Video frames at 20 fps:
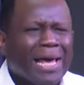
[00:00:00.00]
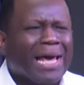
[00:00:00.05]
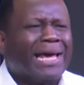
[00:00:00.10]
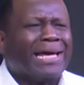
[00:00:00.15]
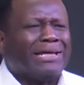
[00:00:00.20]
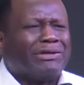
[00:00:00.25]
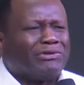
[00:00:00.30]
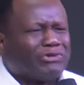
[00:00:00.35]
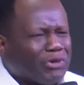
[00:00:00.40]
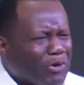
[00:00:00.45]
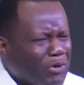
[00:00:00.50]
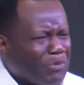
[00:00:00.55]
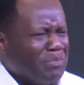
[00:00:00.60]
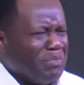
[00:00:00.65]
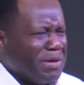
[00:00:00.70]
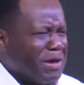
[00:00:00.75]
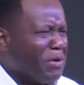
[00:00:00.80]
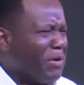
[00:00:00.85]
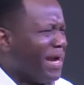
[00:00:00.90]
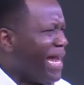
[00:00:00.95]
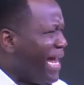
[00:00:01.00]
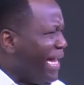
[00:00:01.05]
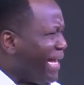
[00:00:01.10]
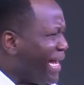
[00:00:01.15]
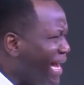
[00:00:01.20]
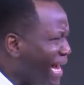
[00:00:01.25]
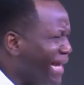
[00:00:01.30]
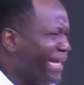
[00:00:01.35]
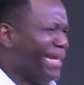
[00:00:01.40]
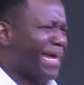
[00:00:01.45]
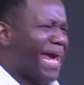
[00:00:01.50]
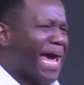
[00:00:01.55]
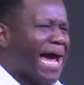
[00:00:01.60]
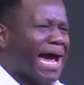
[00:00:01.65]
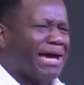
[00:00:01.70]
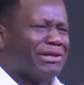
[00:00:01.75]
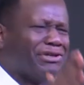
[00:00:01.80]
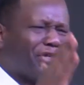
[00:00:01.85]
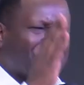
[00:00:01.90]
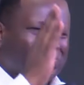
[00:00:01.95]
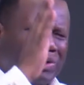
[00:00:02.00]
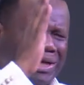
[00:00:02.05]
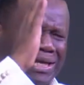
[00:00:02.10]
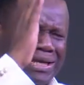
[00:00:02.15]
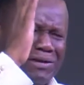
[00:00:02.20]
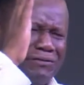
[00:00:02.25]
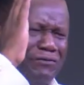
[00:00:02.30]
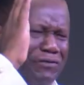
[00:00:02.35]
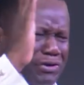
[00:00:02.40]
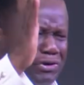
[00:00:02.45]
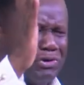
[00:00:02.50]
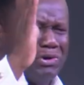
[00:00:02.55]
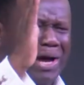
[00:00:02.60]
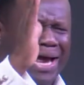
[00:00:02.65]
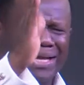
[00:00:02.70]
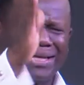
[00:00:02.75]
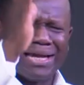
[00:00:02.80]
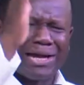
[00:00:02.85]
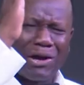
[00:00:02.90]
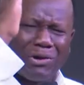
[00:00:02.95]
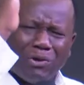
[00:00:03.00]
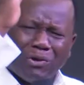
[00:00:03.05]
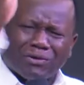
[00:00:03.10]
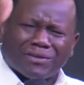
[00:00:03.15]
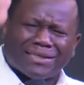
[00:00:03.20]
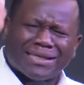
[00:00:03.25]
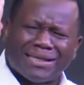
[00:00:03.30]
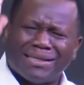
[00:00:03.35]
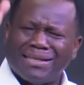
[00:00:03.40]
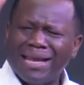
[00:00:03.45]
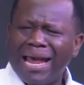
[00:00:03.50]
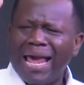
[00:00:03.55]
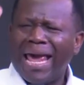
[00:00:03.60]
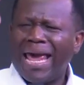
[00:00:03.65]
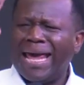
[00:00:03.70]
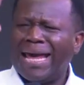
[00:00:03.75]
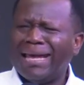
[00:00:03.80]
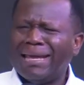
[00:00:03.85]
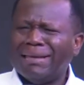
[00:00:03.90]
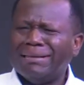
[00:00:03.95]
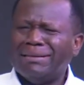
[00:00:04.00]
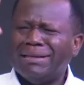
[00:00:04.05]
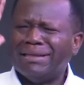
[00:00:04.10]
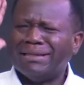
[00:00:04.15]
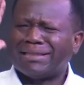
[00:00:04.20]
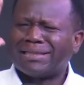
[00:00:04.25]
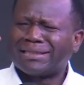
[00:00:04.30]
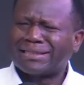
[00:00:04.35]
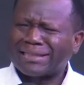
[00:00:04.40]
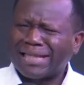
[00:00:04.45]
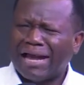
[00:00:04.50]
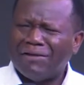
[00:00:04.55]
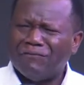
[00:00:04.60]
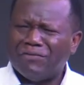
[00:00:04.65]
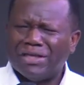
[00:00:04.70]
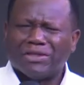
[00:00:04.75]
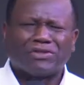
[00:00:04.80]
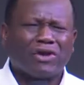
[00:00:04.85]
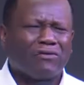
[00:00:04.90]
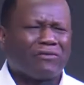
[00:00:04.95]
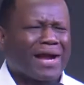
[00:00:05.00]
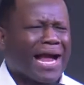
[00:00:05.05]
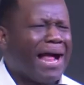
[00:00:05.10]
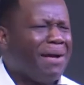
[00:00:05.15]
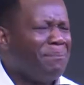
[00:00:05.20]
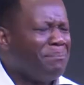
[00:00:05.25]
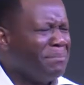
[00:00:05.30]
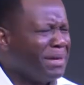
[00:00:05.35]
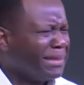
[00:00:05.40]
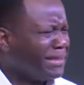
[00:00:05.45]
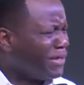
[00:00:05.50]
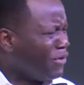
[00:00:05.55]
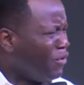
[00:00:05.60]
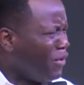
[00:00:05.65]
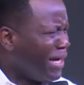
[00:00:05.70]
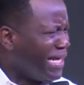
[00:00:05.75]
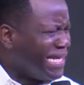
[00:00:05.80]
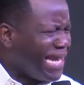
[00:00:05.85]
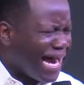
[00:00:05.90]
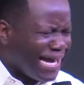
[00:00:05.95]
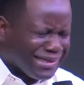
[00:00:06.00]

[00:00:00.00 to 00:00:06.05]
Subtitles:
He told me when I get here, I should leave you at the closing service or camp meeting with that